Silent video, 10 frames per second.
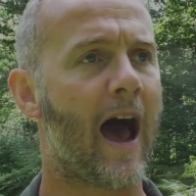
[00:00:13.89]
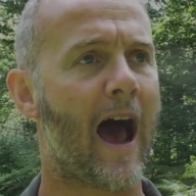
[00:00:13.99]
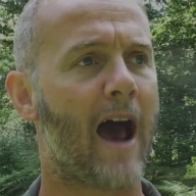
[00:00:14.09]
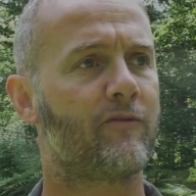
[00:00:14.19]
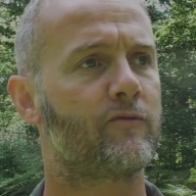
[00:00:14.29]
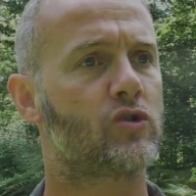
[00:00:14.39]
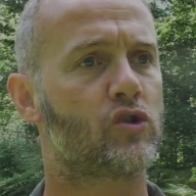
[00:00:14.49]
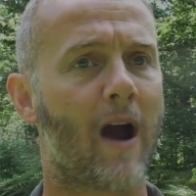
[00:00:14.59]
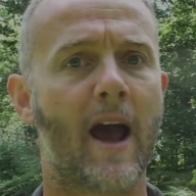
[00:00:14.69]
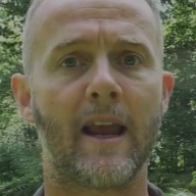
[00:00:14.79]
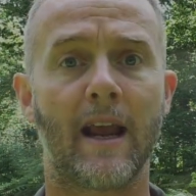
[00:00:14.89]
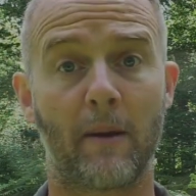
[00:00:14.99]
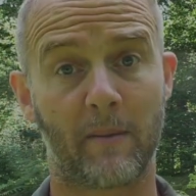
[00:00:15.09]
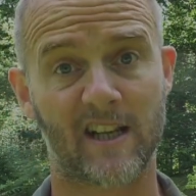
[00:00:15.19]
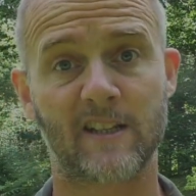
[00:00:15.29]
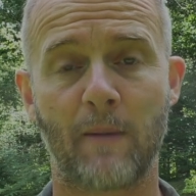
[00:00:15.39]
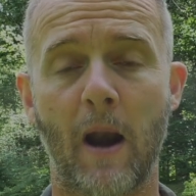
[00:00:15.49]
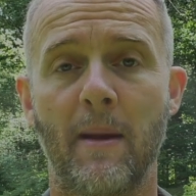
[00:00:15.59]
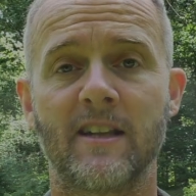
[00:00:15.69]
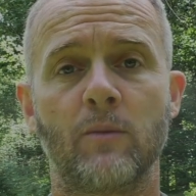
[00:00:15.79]
I've trying and I'm
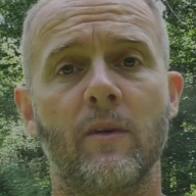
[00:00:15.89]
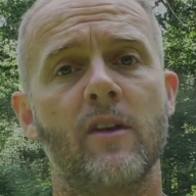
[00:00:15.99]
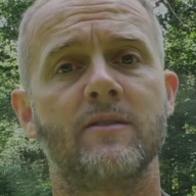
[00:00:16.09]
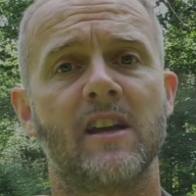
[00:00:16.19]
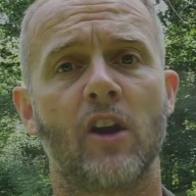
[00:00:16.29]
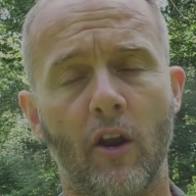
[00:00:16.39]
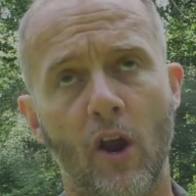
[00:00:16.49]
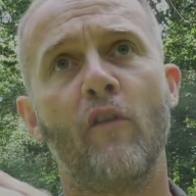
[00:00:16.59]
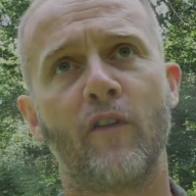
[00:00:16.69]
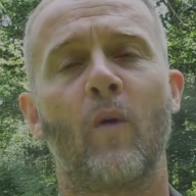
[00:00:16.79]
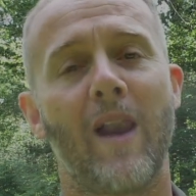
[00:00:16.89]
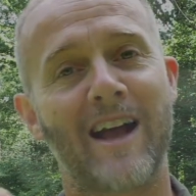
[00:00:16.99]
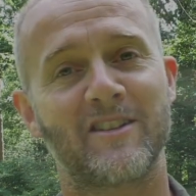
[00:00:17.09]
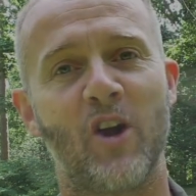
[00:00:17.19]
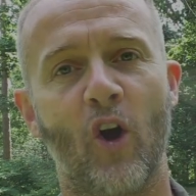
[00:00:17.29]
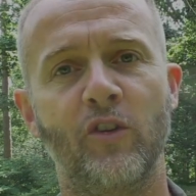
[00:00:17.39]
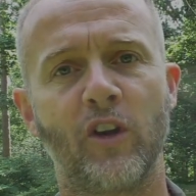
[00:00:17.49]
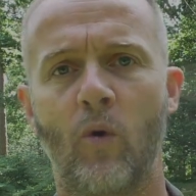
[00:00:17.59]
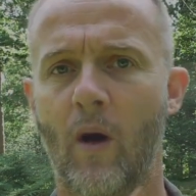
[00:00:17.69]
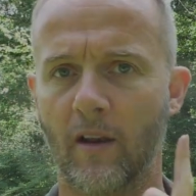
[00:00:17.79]
experimenting with using an overquilt as an
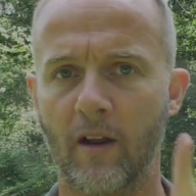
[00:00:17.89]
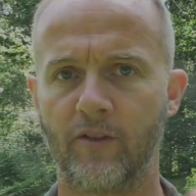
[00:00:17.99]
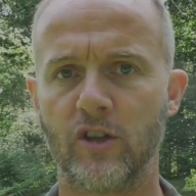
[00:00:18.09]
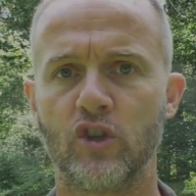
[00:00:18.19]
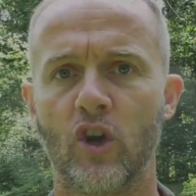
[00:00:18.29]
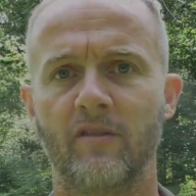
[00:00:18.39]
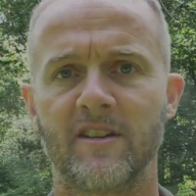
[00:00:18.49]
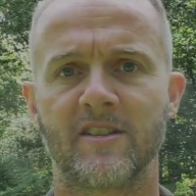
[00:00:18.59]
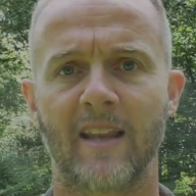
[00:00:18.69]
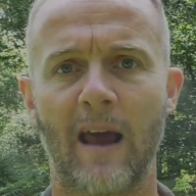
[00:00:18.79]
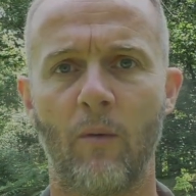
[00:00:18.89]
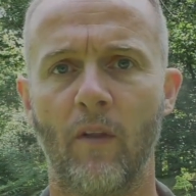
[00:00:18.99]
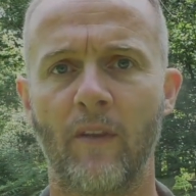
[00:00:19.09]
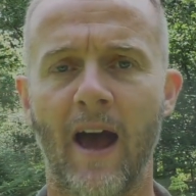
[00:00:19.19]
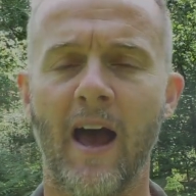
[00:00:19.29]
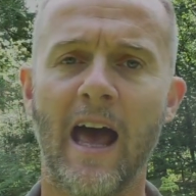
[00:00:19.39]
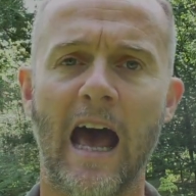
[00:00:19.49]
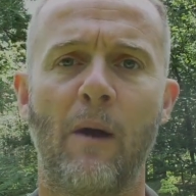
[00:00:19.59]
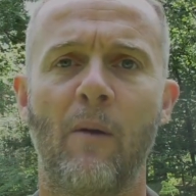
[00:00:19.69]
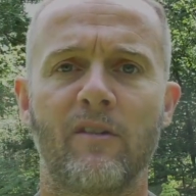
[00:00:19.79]
underquilt. The jury's still out on that.
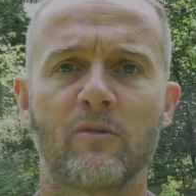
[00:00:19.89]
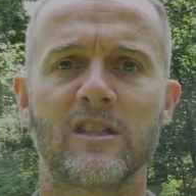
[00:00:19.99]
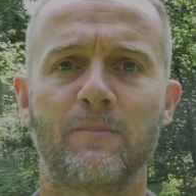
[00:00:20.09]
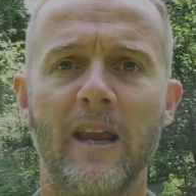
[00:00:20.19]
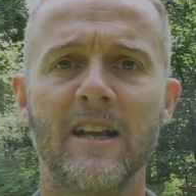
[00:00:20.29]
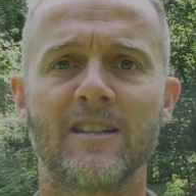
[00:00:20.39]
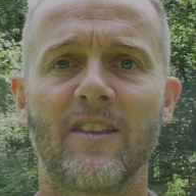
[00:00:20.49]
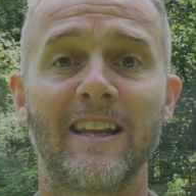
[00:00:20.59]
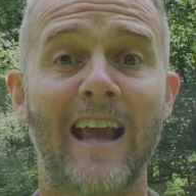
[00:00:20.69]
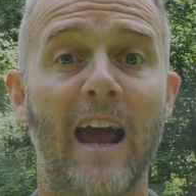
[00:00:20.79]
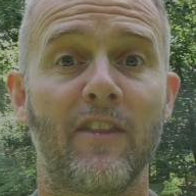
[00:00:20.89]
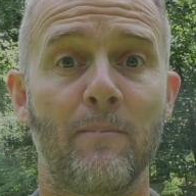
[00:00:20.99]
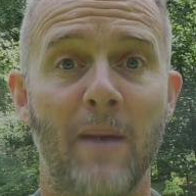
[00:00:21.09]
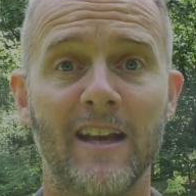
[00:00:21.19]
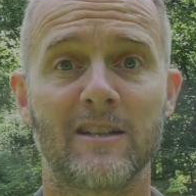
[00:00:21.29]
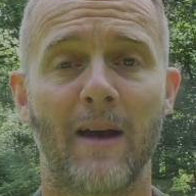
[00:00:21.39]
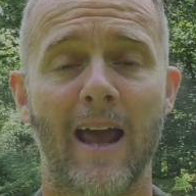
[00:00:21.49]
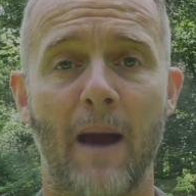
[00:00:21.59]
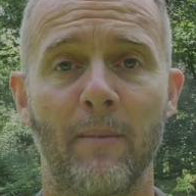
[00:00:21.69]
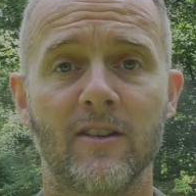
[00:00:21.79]
However, I was speaking to the guy that makes my
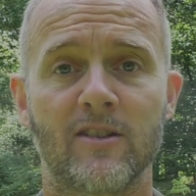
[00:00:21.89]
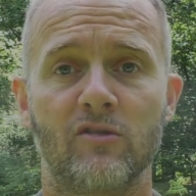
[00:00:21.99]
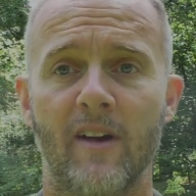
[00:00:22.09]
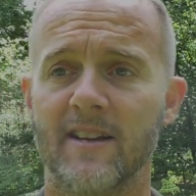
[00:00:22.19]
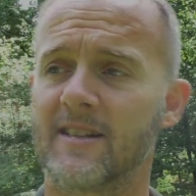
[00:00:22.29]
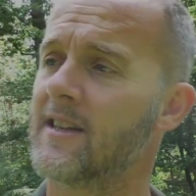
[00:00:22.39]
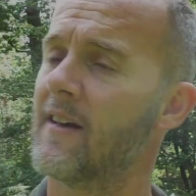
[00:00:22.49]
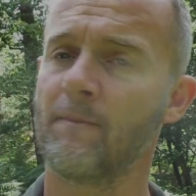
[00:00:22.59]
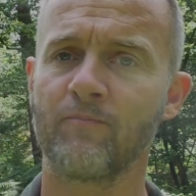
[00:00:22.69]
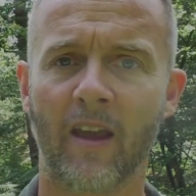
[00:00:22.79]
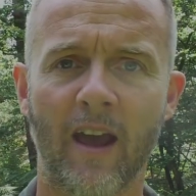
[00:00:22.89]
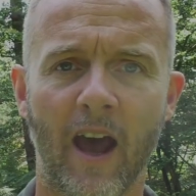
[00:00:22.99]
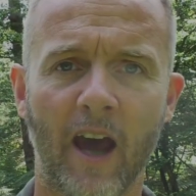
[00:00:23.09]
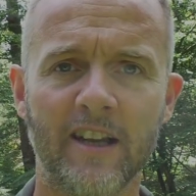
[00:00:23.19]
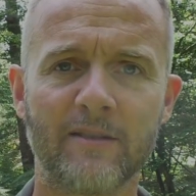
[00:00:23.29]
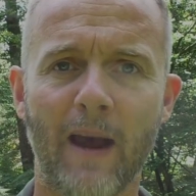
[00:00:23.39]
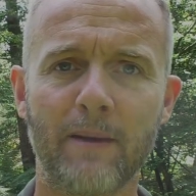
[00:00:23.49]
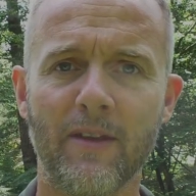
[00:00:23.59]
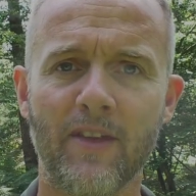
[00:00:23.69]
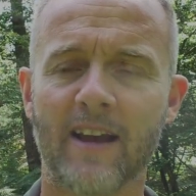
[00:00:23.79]
hammocks, Chris, and he's
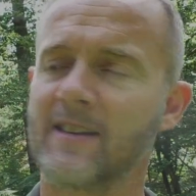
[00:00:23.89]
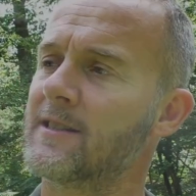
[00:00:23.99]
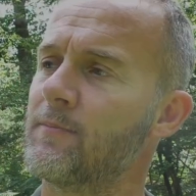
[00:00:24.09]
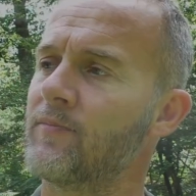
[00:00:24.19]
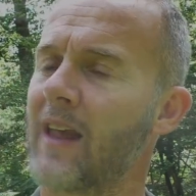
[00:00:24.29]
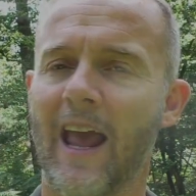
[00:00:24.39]
made me this.